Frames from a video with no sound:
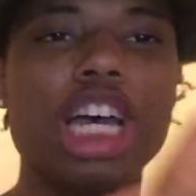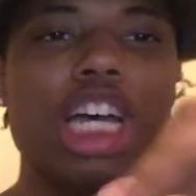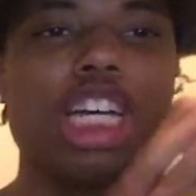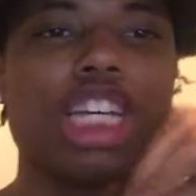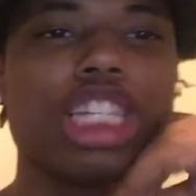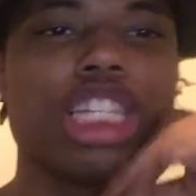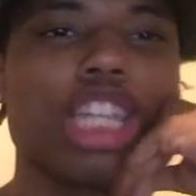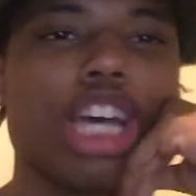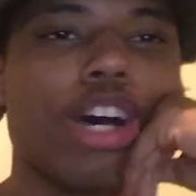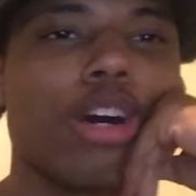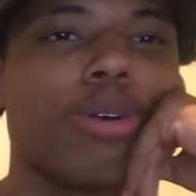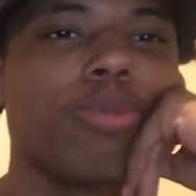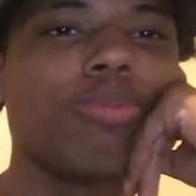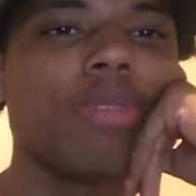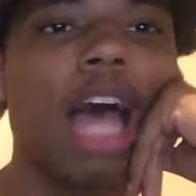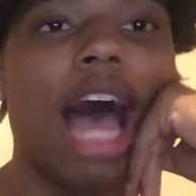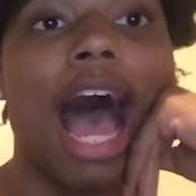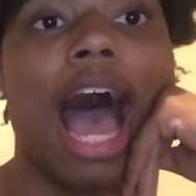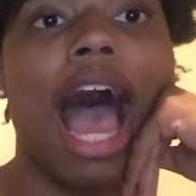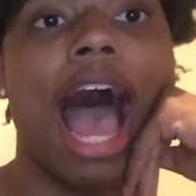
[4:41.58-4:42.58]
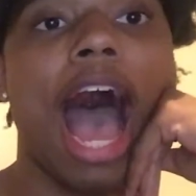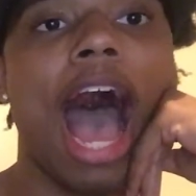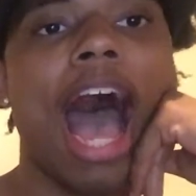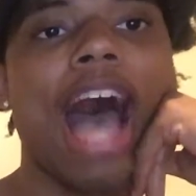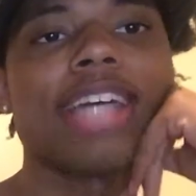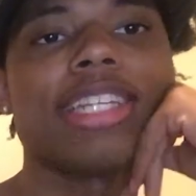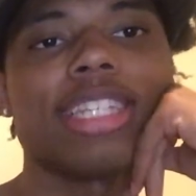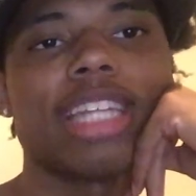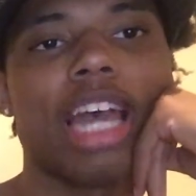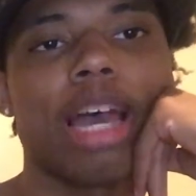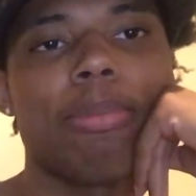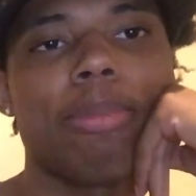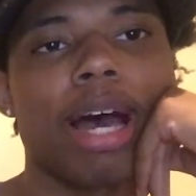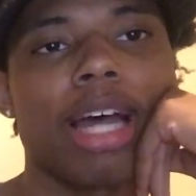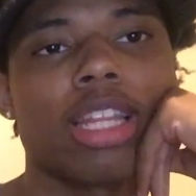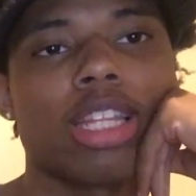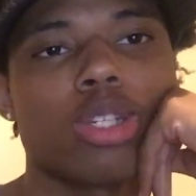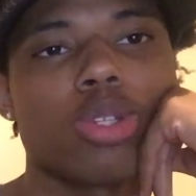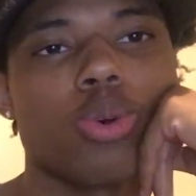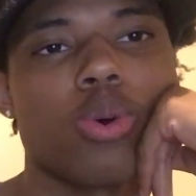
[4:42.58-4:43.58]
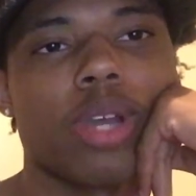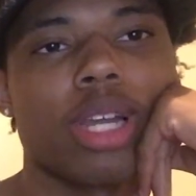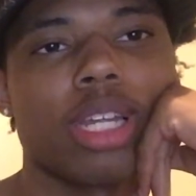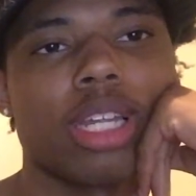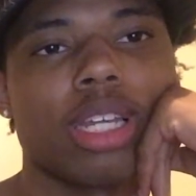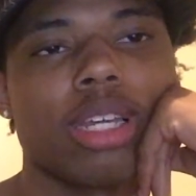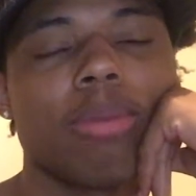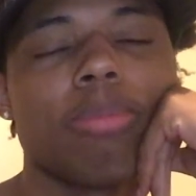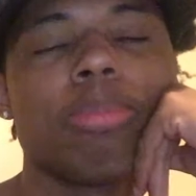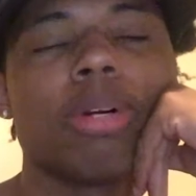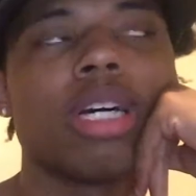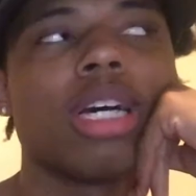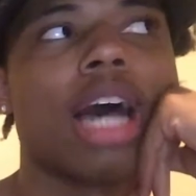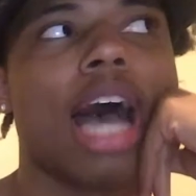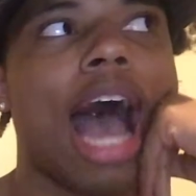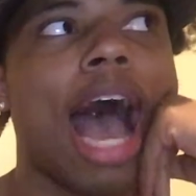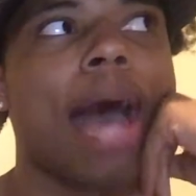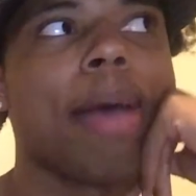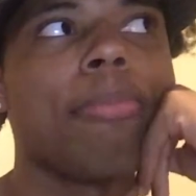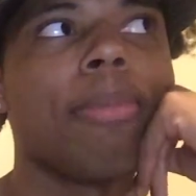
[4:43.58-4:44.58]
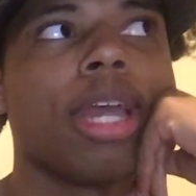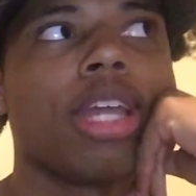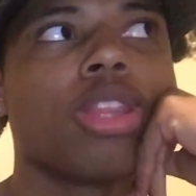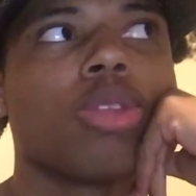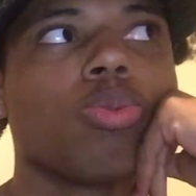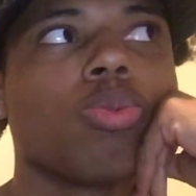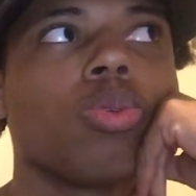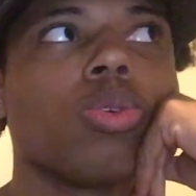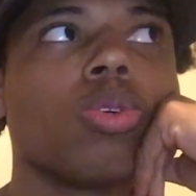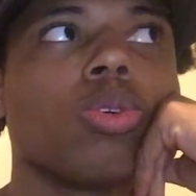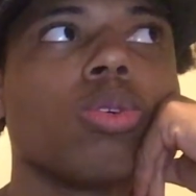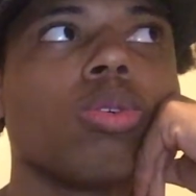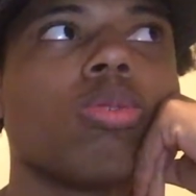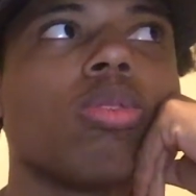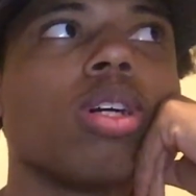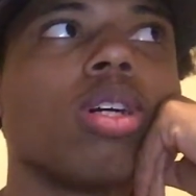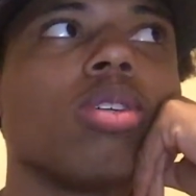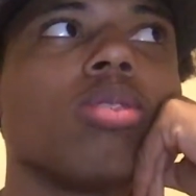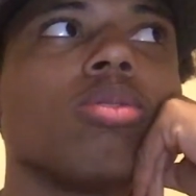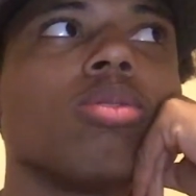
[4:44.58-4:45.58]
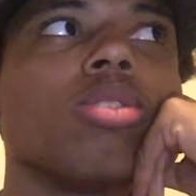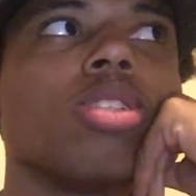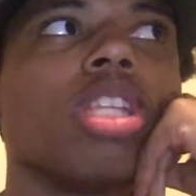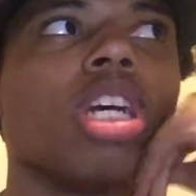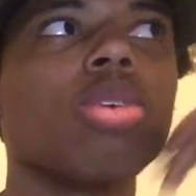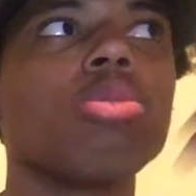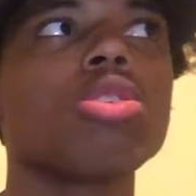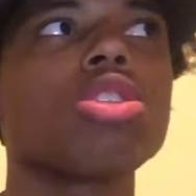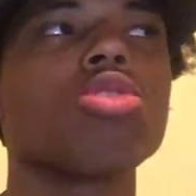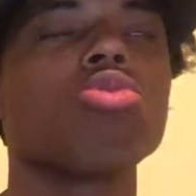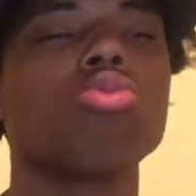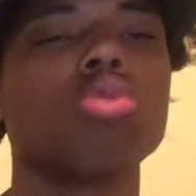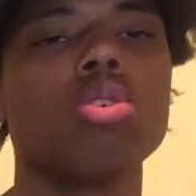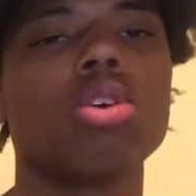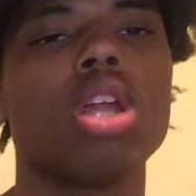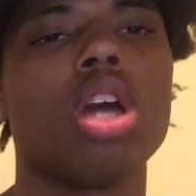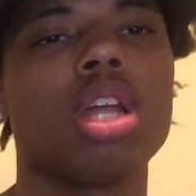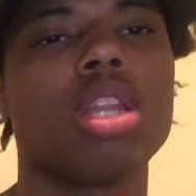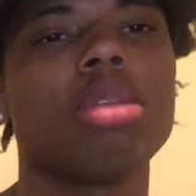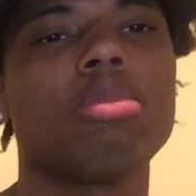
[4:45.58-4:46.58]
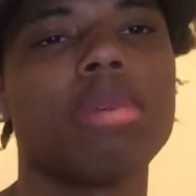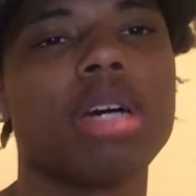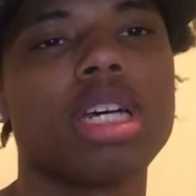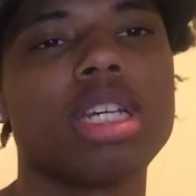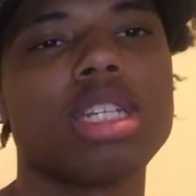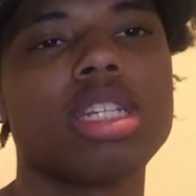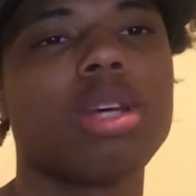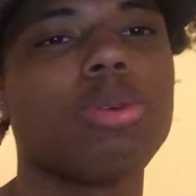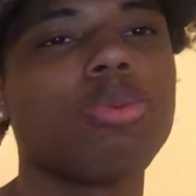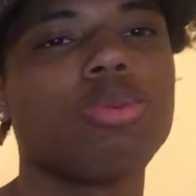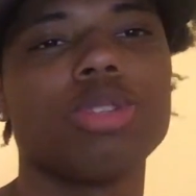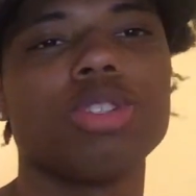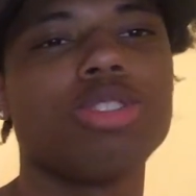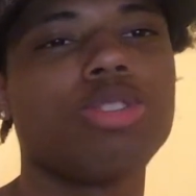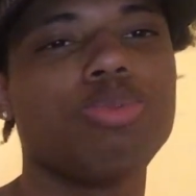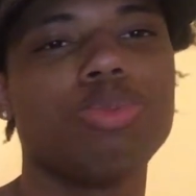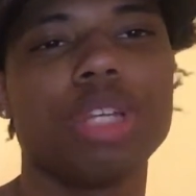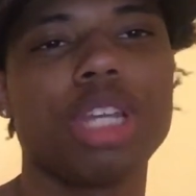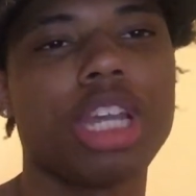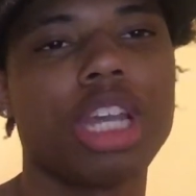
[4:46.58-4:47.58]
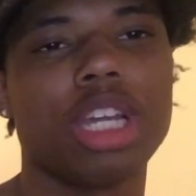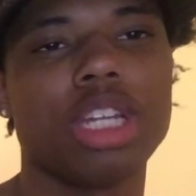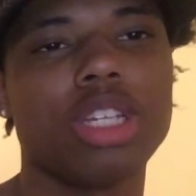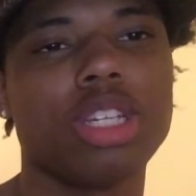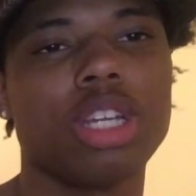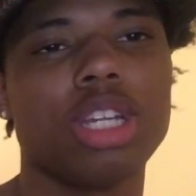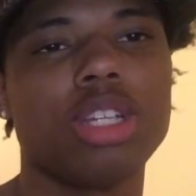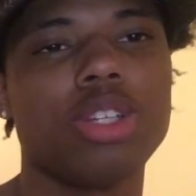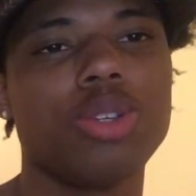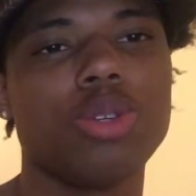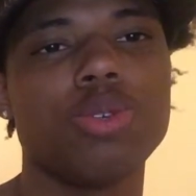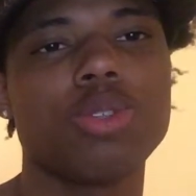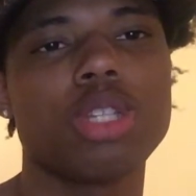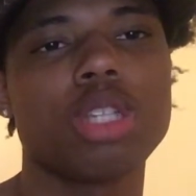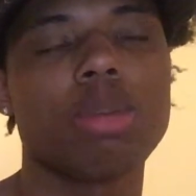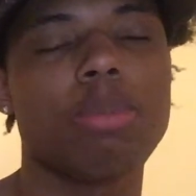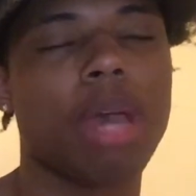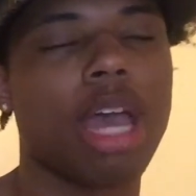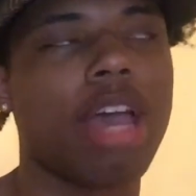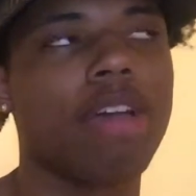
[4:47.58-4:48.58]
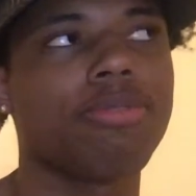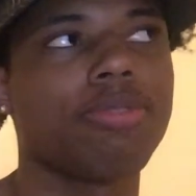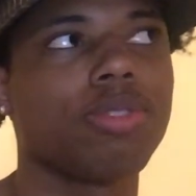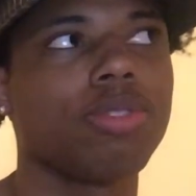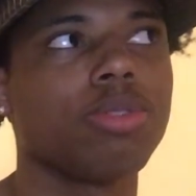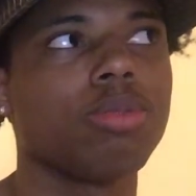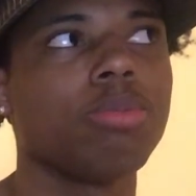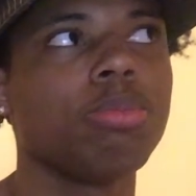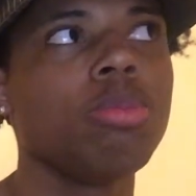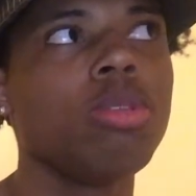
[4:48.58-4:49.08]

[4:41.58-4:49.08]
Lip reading: So I sat by the toilet, but I made the rule. Well, there was a rule on the bus that we can't use the bathroom.